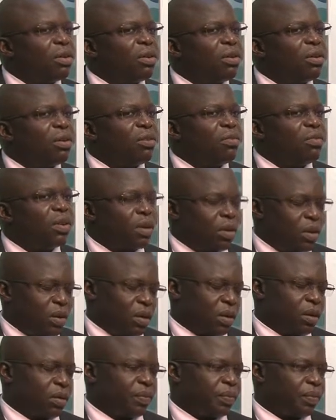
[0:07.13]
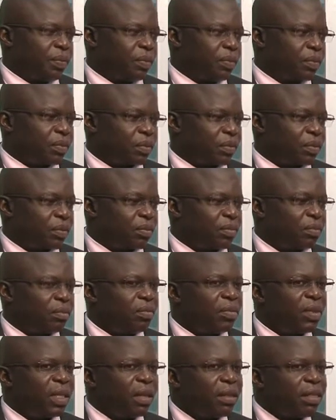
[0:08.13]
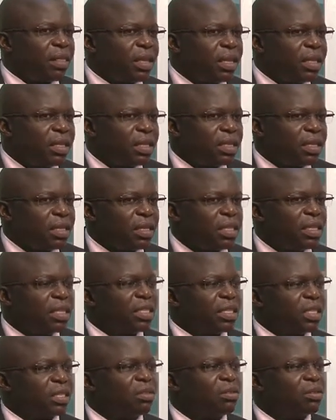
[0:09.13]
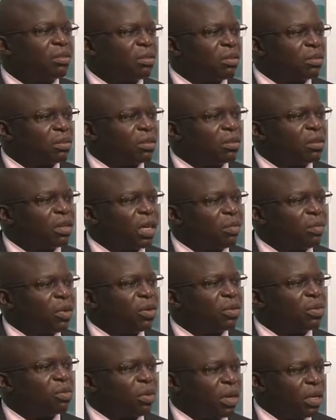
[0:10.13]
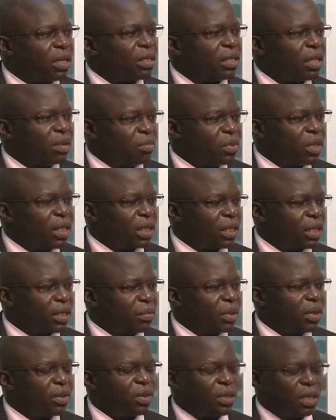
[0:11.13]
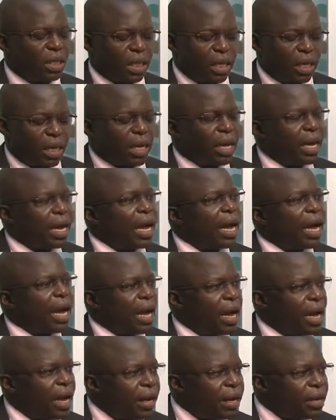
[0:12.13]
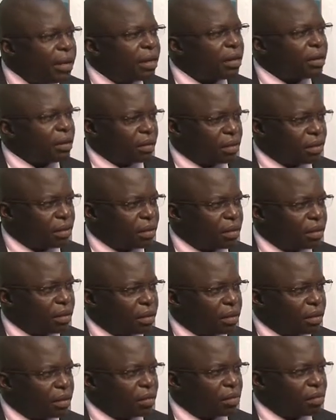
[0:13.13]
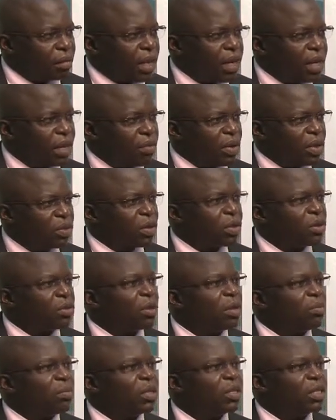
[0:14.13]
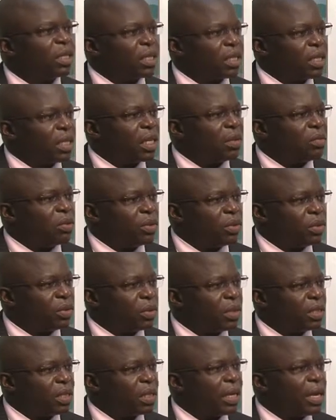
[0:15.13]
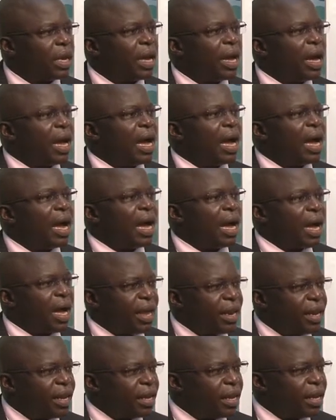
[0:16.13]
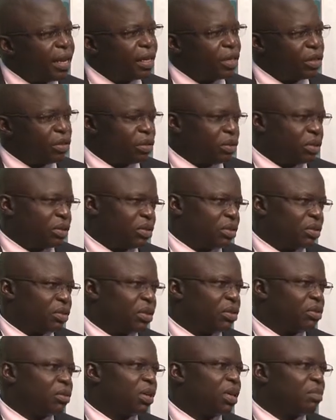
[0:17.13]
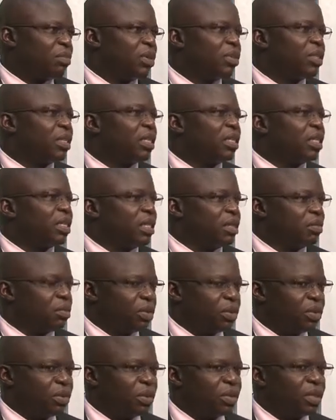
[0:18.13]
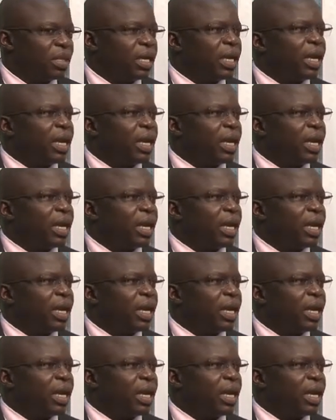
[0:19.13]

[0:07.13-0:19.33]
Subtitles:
Overall, this is still talking about one subject because under biodiversity, we're talking about sustainable use. Under land use, you're talking about sustainable use.